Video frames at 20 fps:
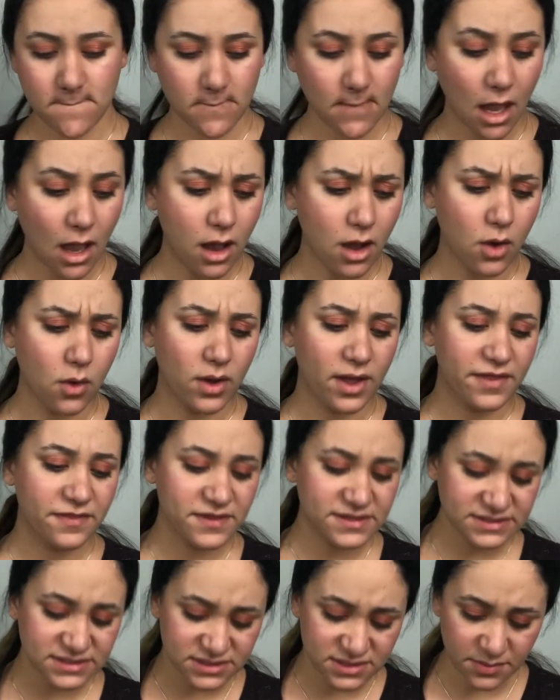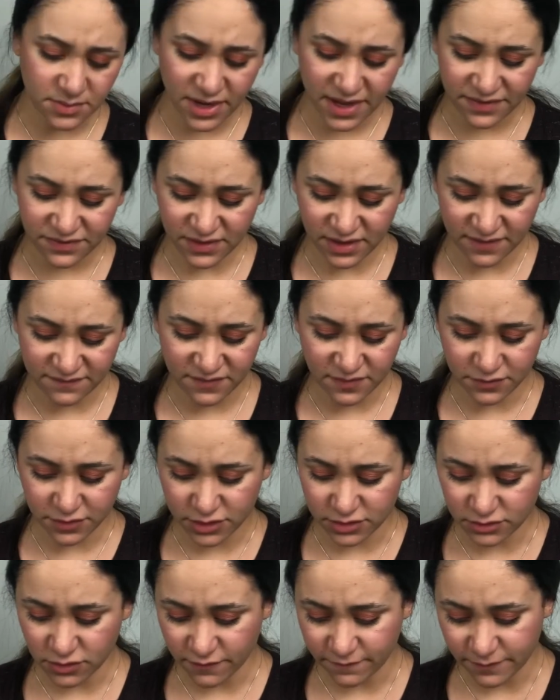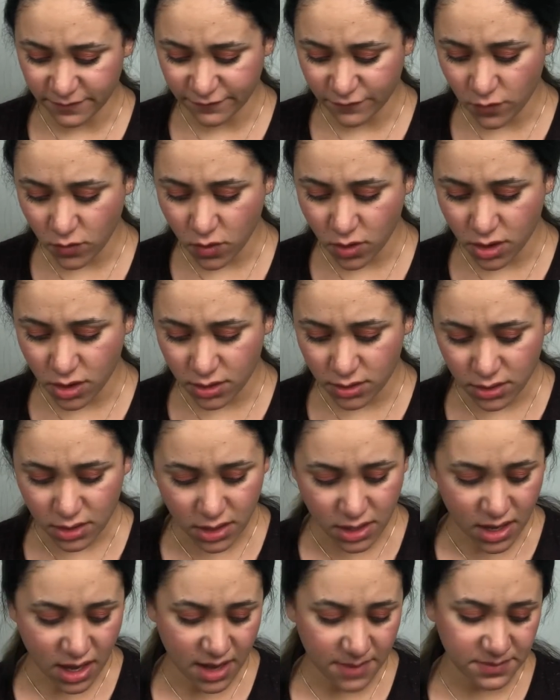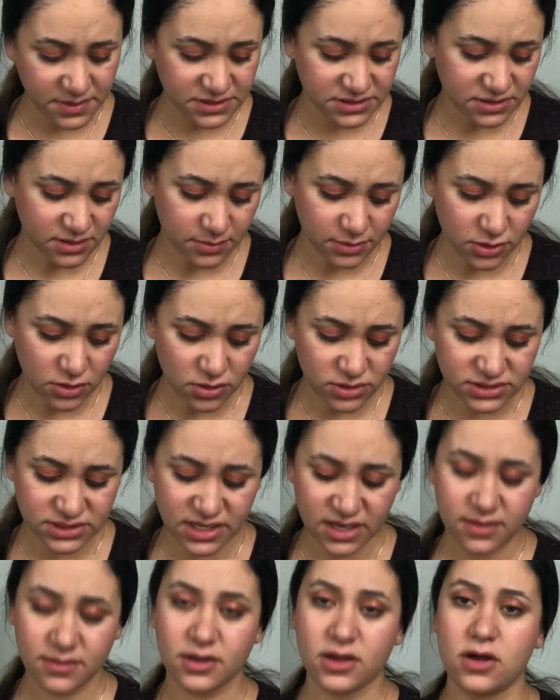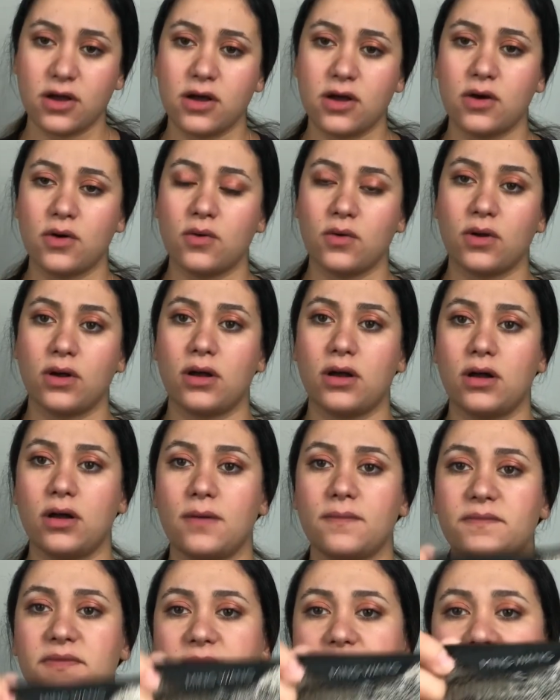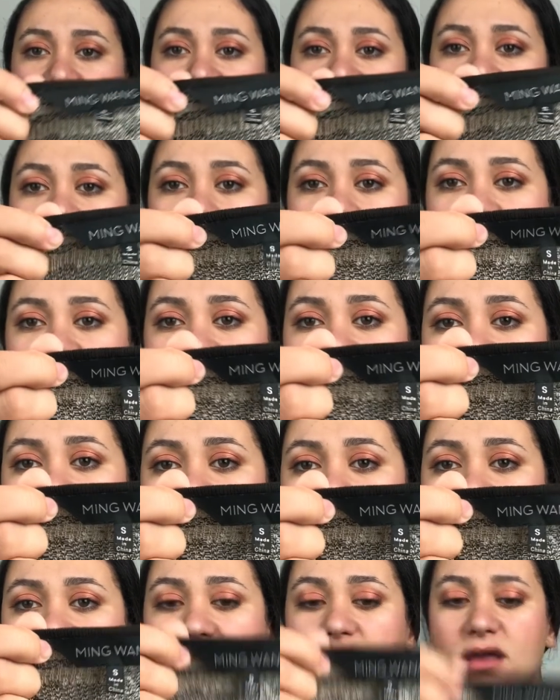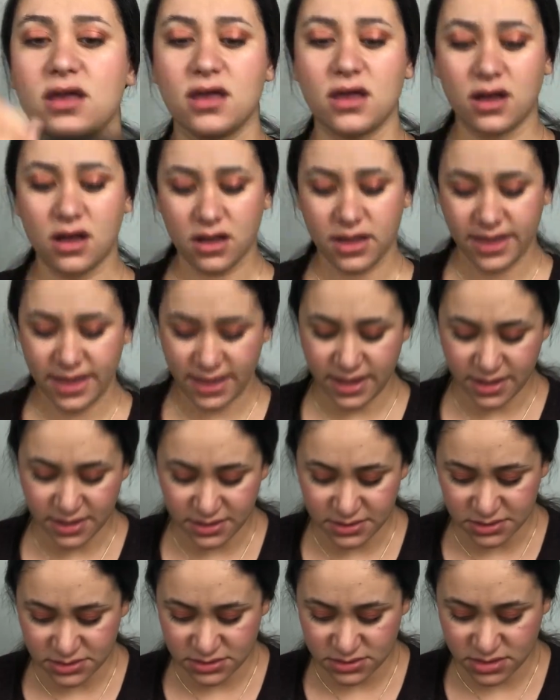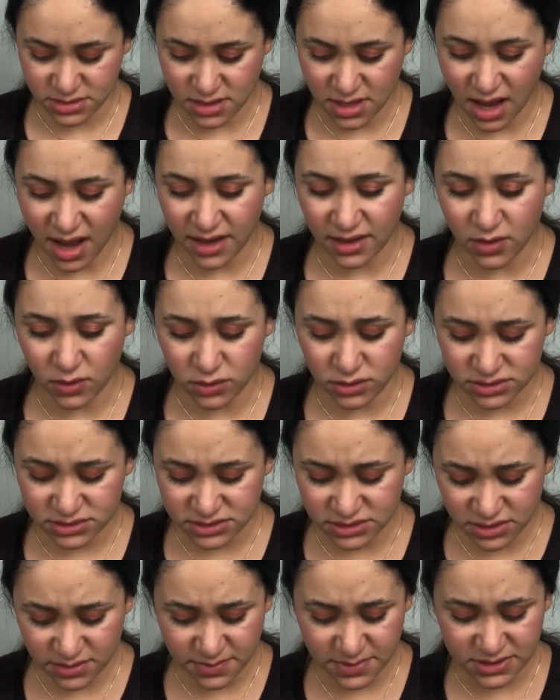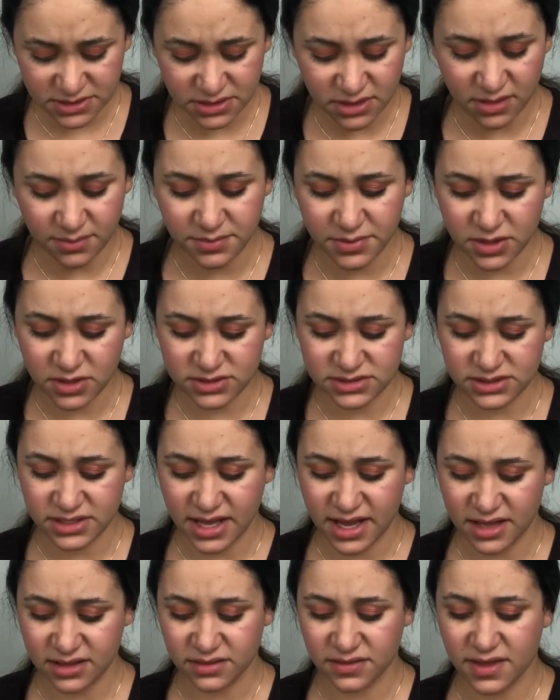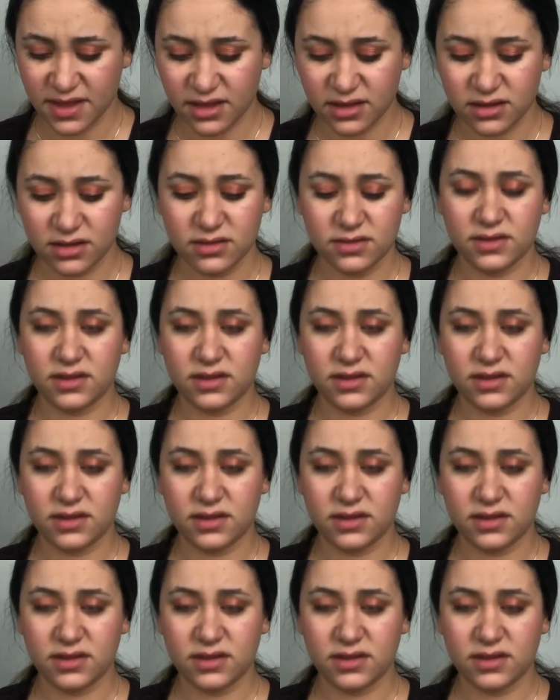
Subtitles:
Oh, this is a brand that I've never heard of before. I picked it up a long time ago, the Ming Wang, and I honestly picked it up because it had the